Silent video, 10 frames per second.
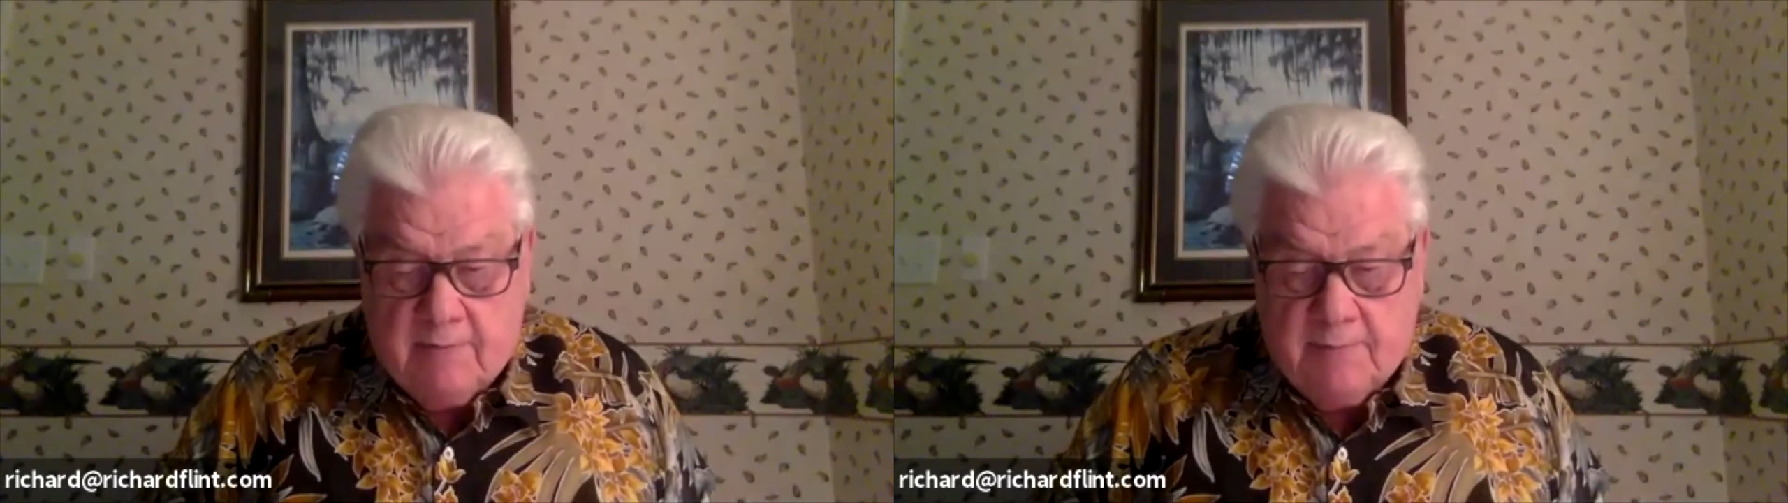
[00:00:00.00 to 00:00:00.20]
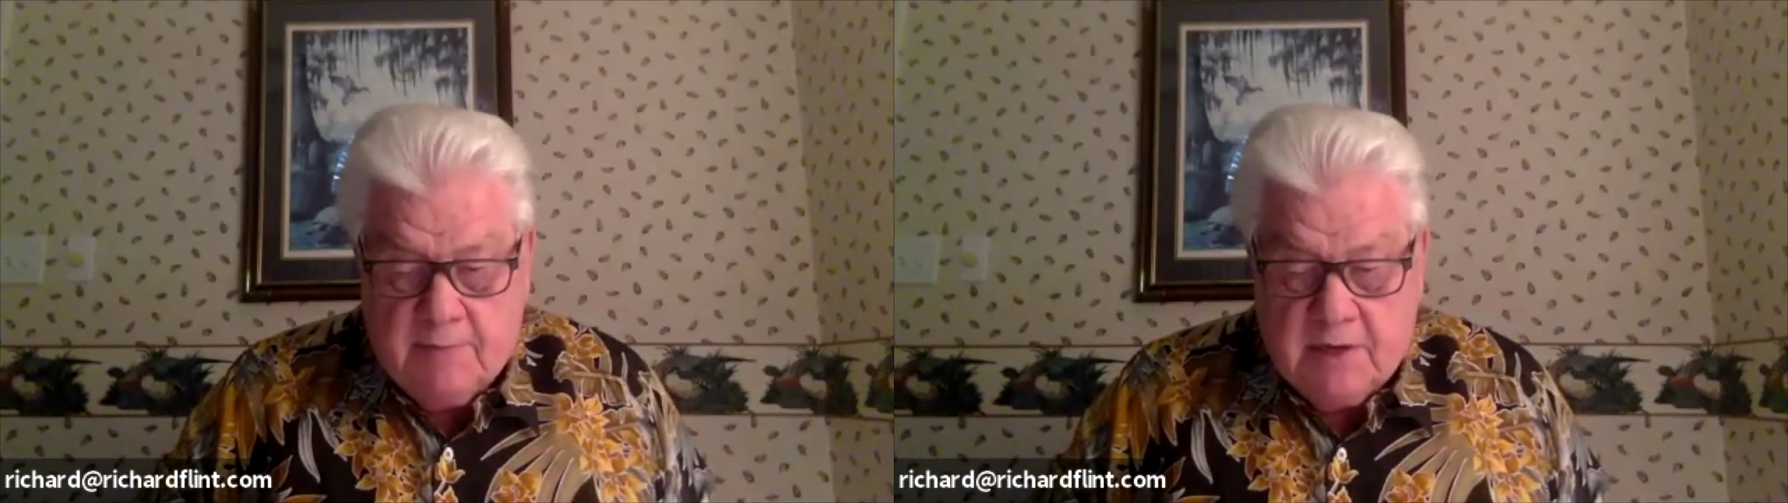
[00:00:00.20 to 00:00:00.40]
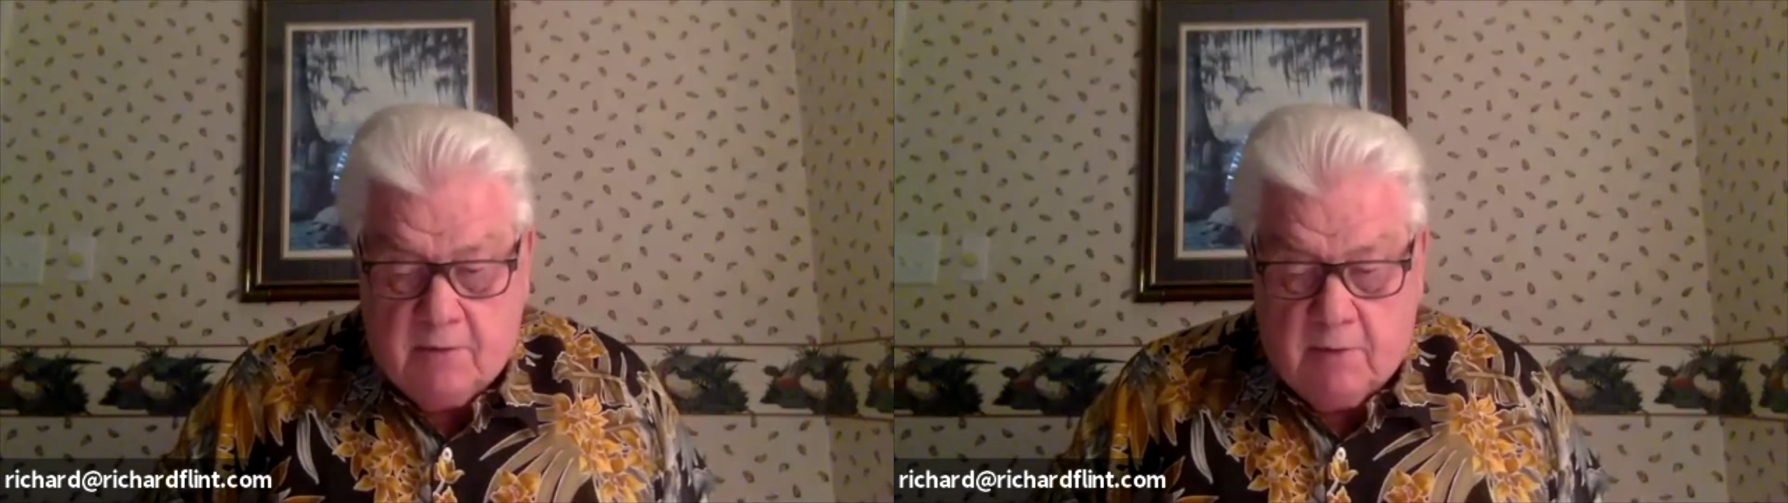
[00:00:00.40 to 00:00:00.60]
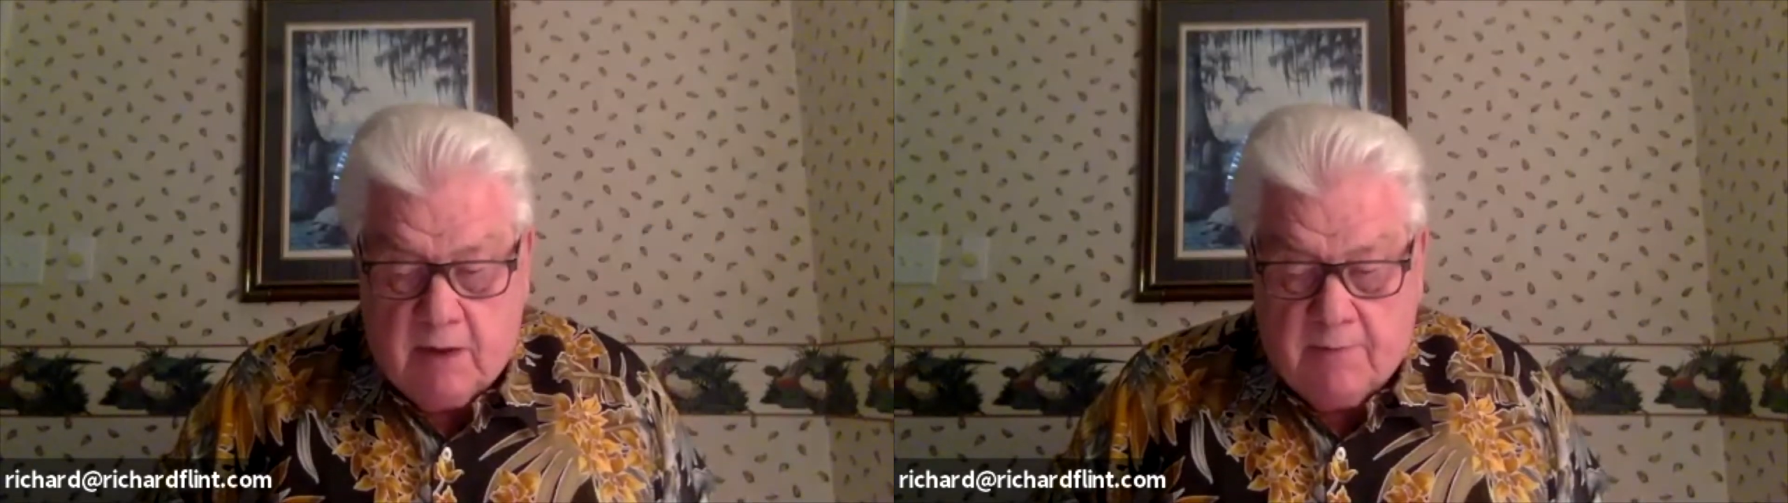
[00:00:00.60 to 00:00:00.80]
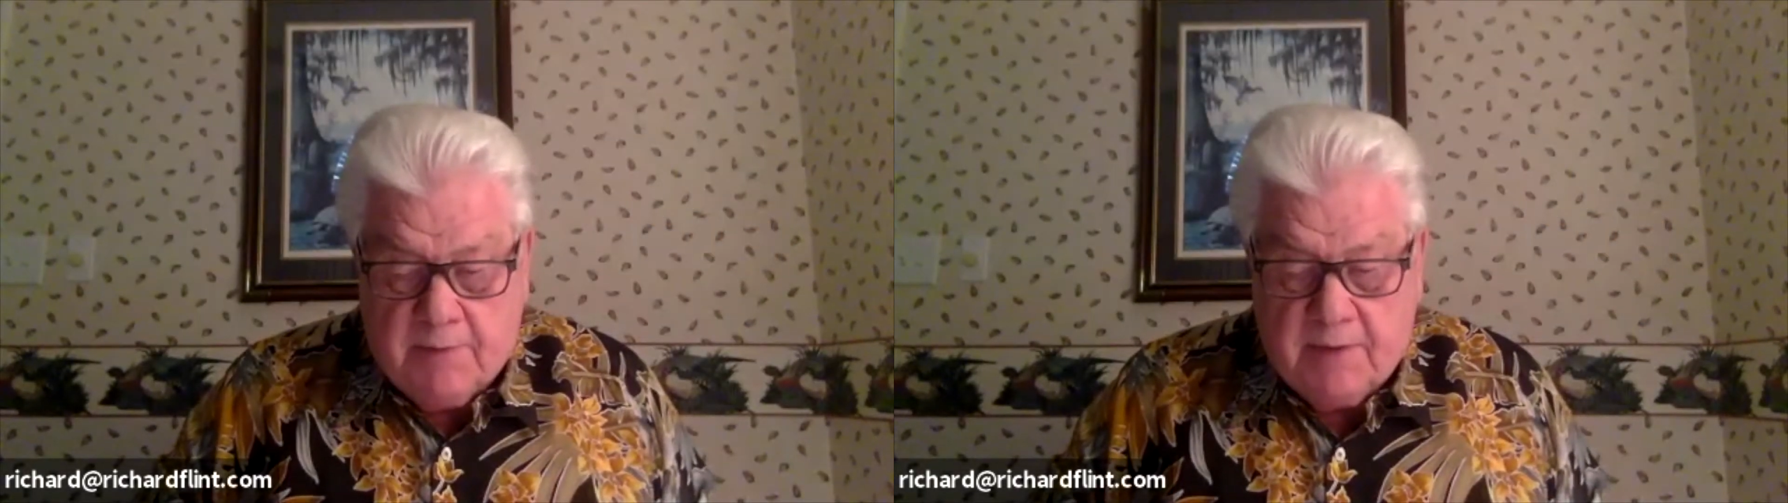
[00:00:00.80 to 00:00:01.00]
being around
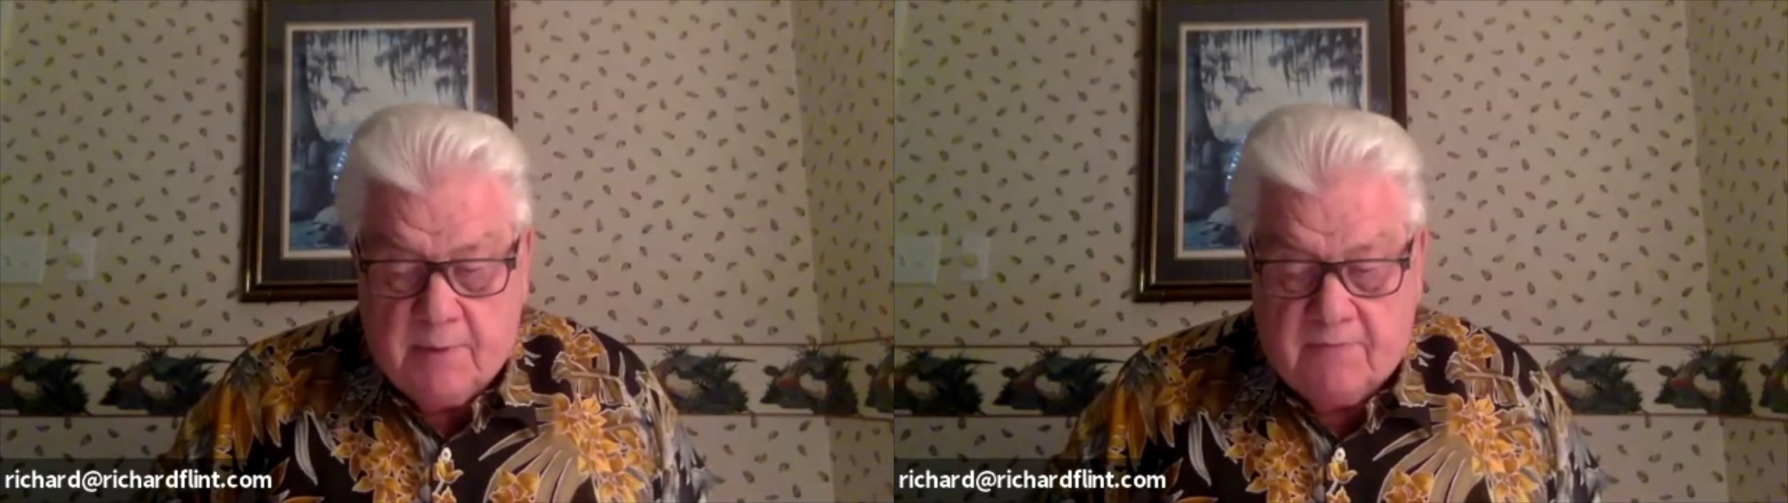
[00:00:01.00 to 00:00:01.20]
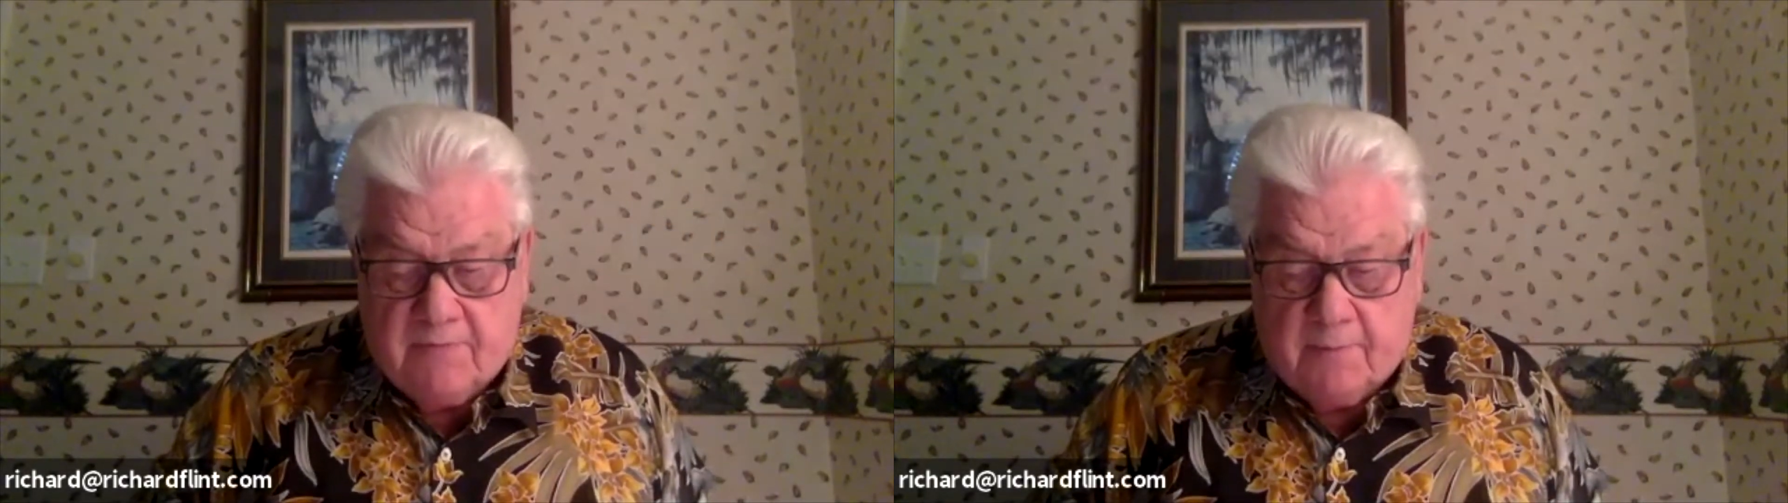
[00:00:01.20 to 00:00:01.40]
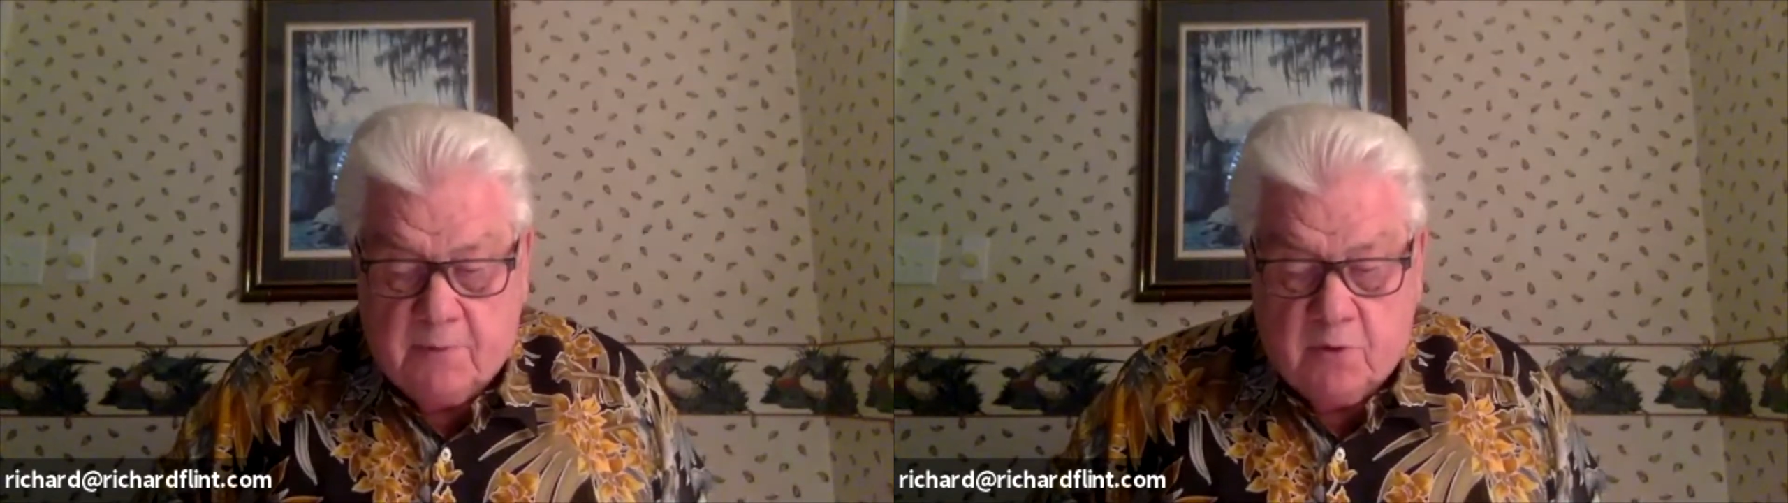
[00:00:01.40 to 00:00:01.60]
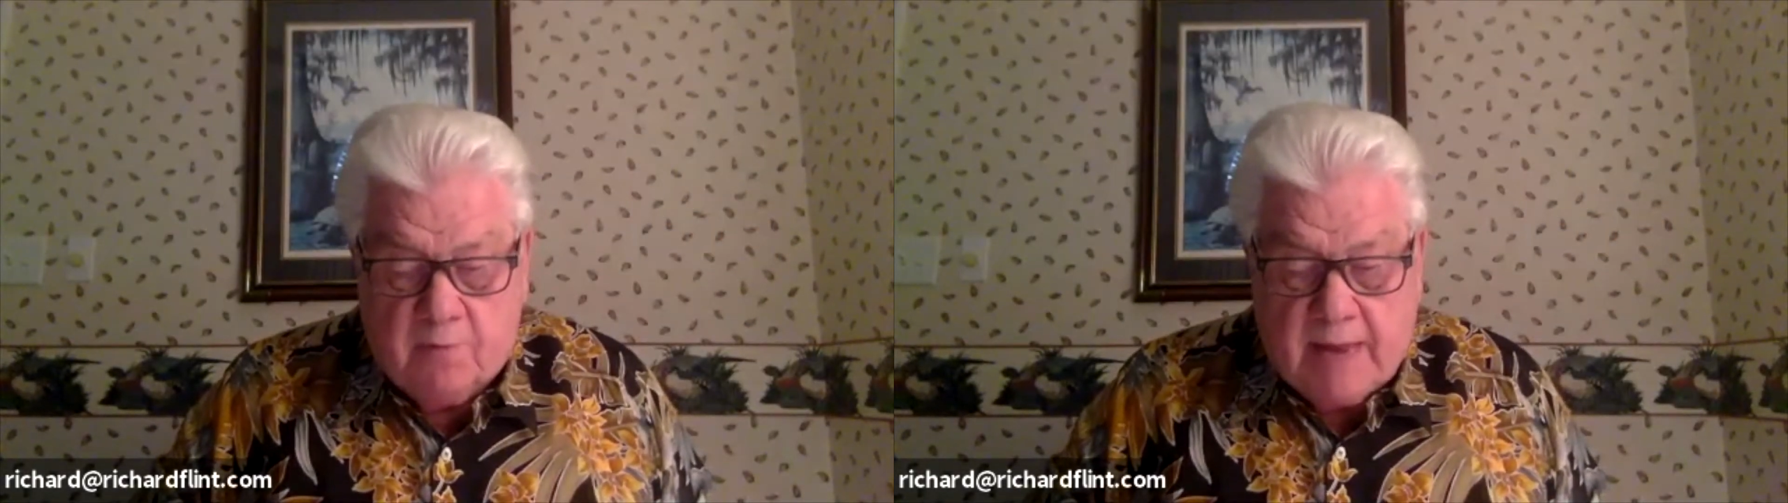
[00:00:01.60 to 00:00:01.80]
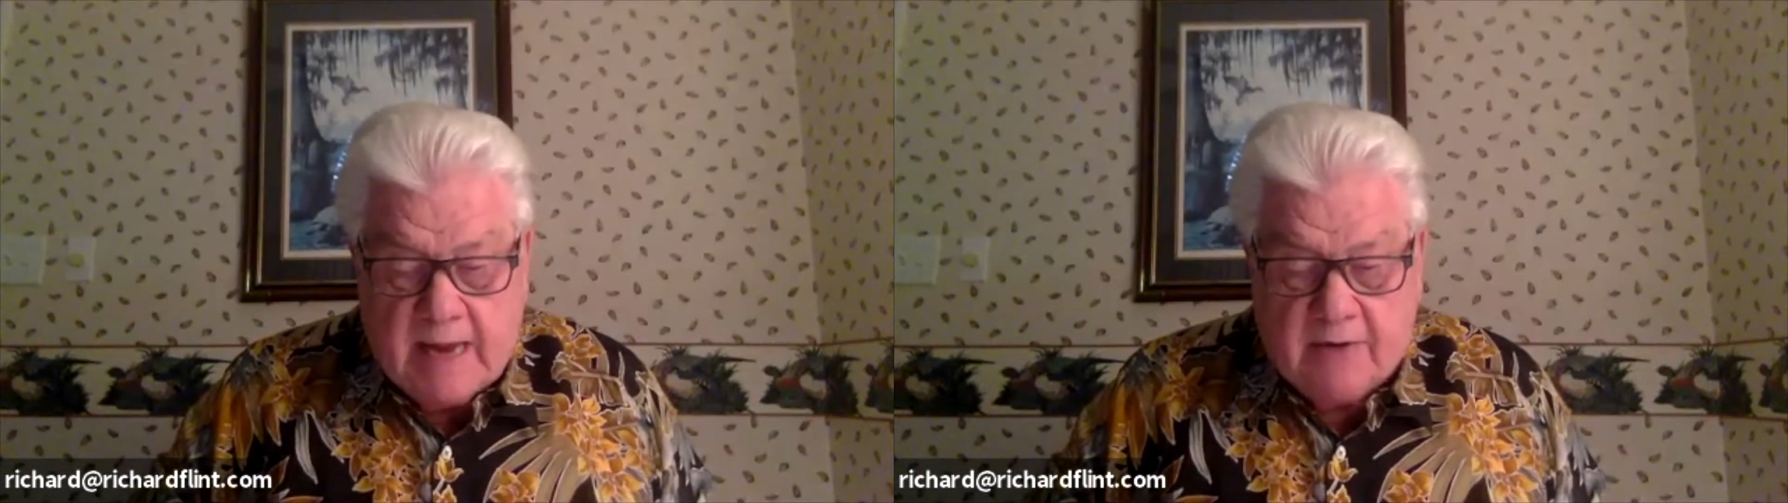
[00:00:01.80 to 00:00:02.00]
people and from your
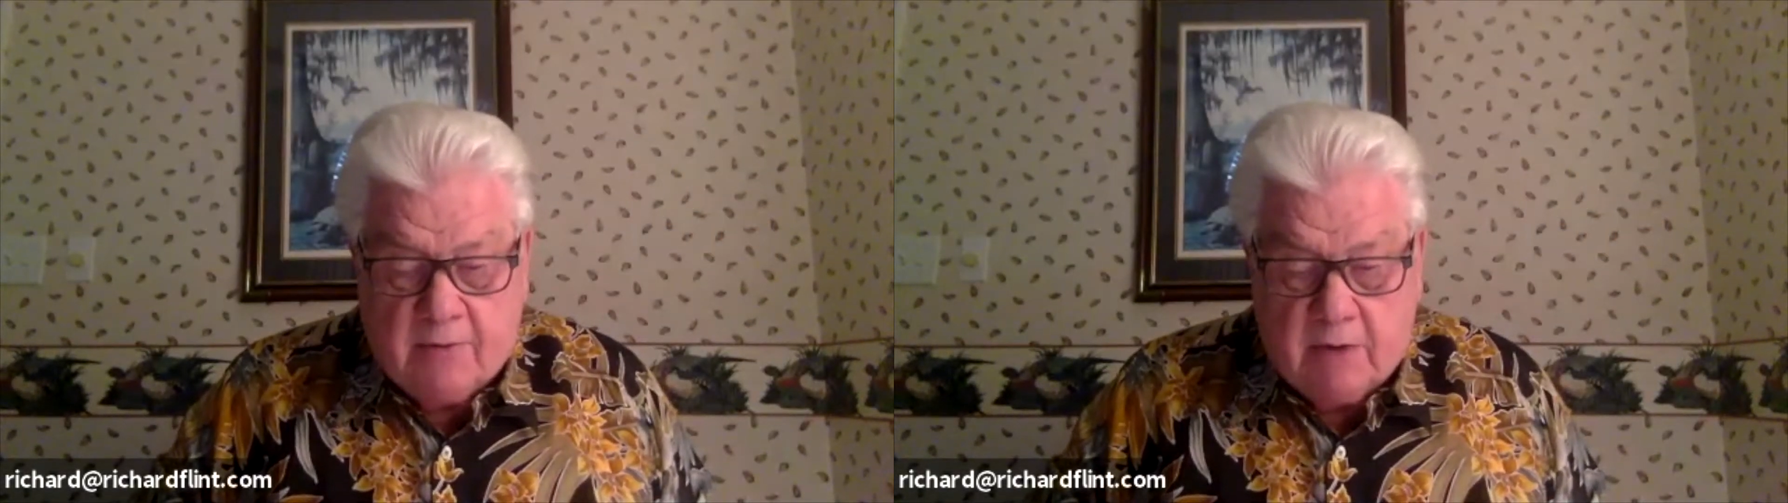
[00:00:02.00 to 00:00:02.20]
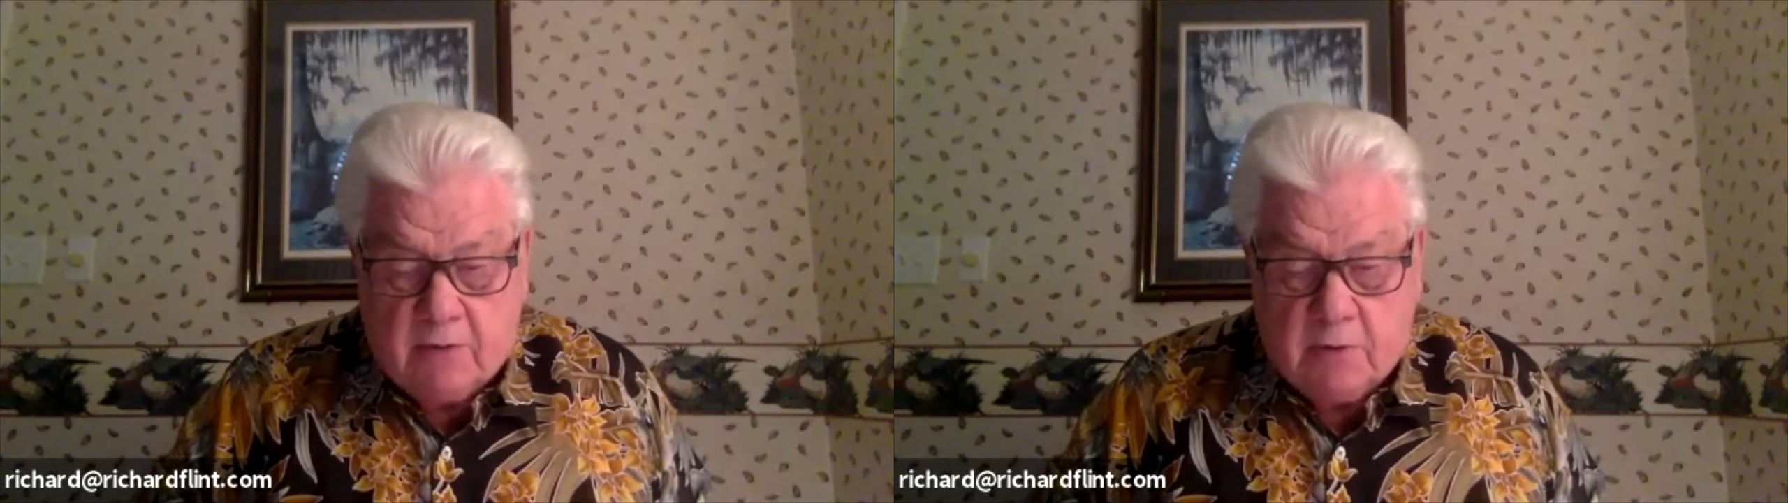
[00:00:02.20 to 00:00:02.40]
background,